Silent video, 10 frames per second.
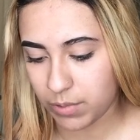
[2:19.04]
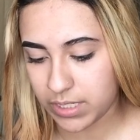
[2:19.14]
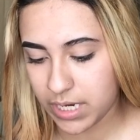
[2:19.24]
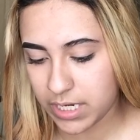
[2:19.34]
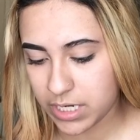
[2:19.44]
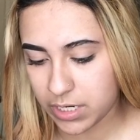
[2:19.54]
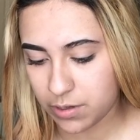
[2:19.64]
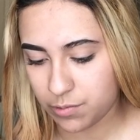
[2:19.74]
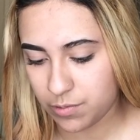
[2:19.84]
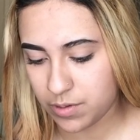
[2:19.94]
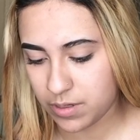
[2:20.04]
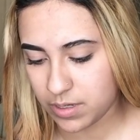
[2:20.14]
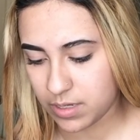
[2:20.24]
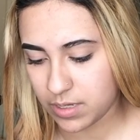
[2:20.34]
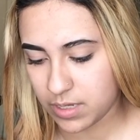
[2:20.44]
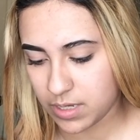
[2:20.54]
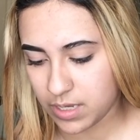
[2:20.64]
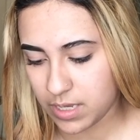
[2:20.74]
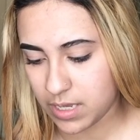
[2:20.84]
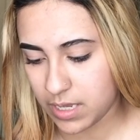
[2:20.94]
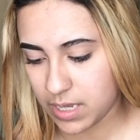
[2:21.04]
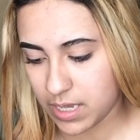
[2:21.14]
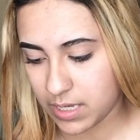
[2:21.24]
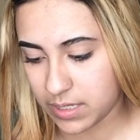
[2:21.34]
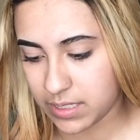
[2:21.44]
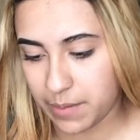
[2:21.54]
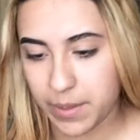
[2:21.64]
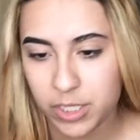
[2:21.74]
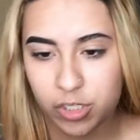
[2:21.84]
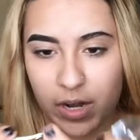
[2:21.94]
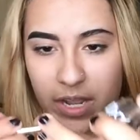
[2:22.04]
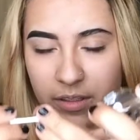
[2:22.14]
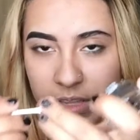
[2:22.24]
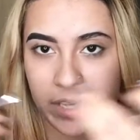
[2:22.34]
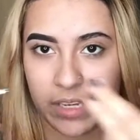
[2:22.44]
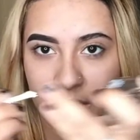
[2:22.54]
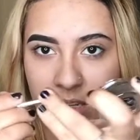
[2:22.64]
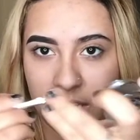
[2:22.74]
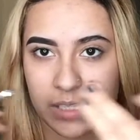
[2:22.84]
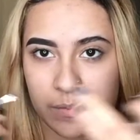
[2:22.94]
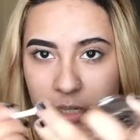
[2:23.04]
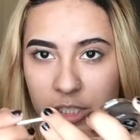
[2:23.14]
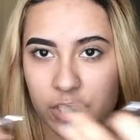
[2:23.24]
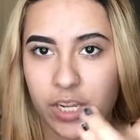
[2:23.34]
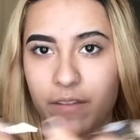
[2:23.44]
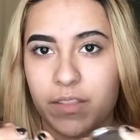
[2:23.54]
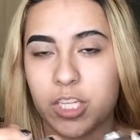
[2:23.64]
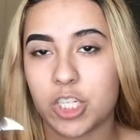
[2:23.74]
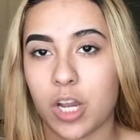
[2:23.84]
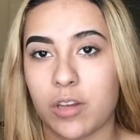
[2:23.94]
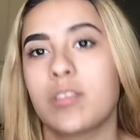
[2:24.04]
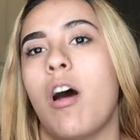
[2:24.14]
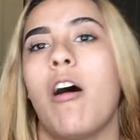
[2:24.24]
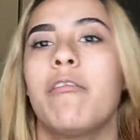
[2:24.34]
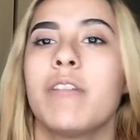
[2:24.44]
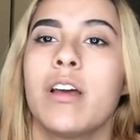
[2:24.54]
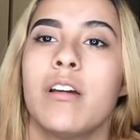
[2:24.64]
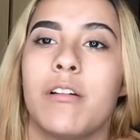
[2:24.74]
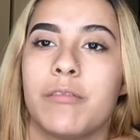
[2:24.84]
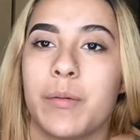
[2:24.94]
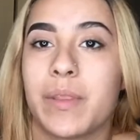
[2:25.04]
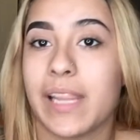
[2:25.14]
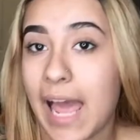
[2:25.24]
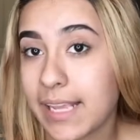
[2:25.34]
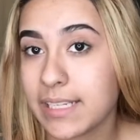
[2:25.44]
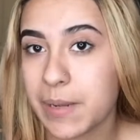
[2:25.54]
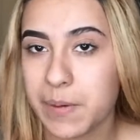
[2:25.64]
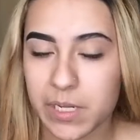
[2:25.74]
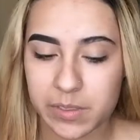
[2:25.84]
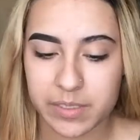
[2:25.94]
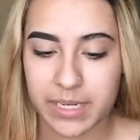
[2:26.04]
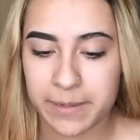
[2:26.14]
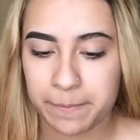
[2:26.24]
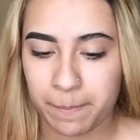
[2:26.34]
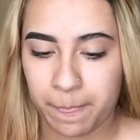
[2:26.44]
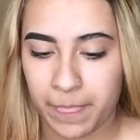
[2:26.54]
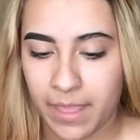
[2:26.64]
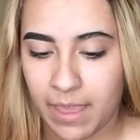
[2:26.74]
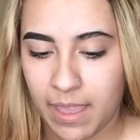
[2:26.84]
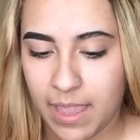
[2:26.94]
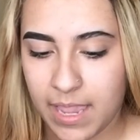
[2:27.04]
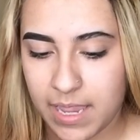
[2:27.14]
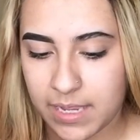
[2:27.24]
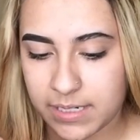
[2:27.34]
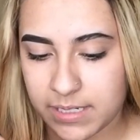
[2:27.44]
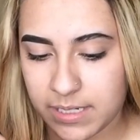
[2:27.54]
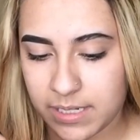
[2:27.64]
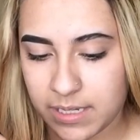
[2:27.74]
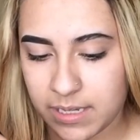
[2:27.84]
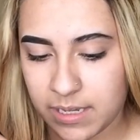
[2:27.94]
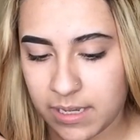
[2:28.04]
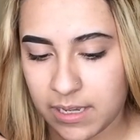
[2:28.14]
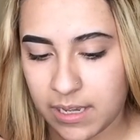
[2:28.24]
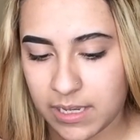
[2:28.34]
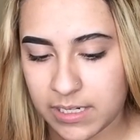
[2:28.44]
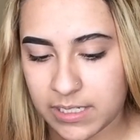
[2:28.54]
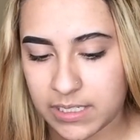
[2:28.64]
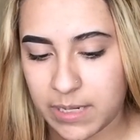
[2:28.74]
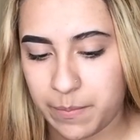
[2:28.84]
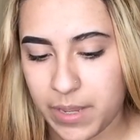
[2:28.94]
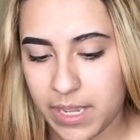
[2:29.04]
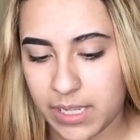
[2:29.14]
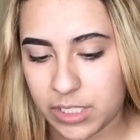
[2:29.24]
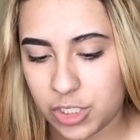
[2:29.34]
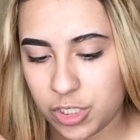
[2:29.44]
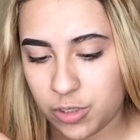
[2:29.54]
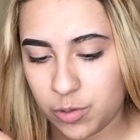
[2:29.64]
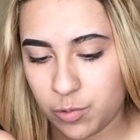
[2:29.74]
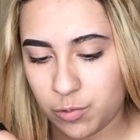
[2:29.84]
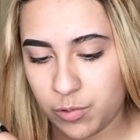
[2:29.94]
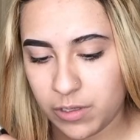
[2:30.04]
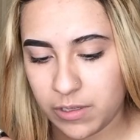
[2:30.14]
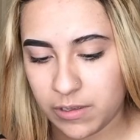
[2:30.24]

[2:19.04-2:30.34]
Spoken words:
what I do is I make sure I clean as much of the chunks off from the last time I used it, and I just dip it into